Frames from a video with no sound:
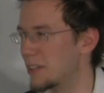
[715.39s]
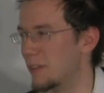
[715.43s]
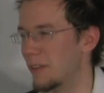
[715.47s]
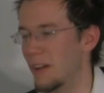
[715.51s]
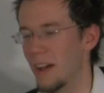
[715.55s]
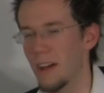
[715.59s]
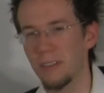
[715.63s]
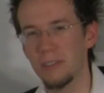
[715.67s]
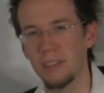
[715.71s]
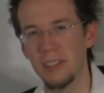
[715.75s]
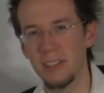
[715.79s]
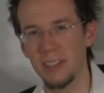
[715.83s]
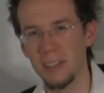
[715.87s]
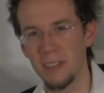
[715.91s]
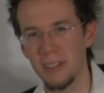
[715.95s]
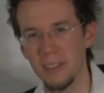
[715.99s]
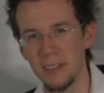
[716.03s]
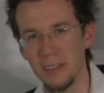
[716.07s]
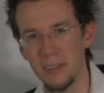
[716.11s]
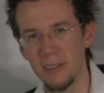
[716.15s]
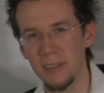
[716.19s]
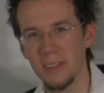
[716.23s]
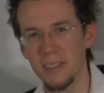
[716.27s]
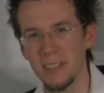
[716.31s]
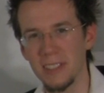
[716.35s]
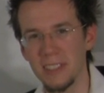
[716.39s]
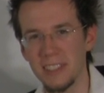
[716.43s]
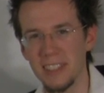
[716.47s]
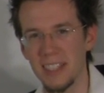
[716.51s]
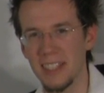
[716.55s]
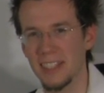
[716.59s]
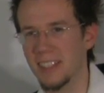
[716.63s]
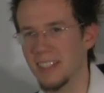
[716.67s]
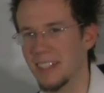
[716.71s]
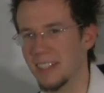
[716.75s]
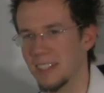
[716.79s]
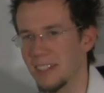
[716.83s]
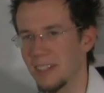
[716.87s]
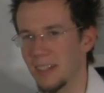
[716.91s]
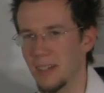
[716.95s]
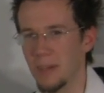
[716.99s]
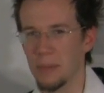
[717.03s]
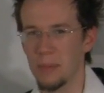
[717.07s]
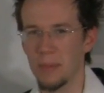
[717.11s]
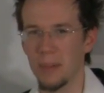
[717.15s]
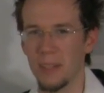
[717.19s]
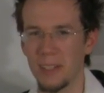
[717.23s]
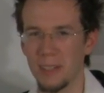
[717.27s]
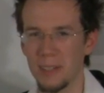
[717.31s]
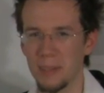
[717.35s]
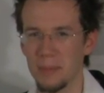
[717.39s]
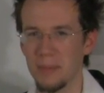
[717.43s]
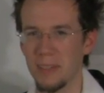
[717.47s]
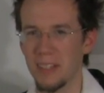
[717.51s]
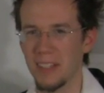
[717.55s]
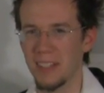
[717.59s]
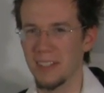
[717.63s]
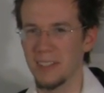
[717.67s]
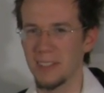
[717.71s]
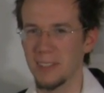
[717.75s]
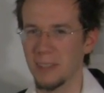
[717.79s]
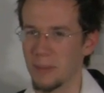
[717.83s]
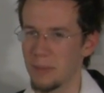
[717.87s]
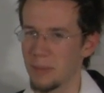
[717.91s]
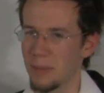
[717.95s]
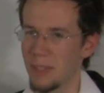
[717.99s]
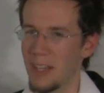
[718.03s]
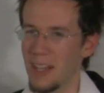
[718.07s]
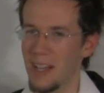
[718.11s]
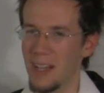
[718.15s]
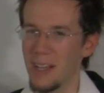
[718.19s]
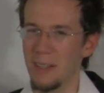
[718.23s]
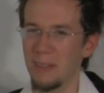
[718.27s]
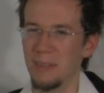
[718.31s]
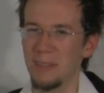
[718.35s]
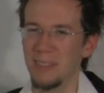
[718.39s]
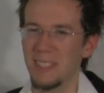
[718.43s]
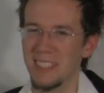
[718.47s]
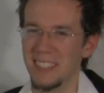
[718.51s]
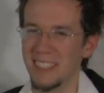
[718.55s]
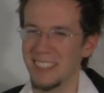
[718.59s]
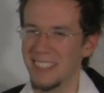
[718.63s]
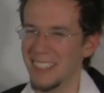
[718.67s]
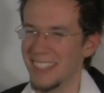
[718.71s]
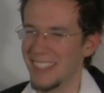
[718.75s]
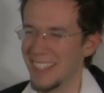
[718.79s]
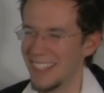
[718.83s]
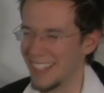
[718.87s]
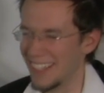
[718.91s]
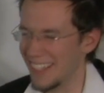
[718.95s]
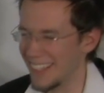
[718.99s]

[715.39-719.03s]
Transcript: You have to learn the rules and then you can break them later sometimes.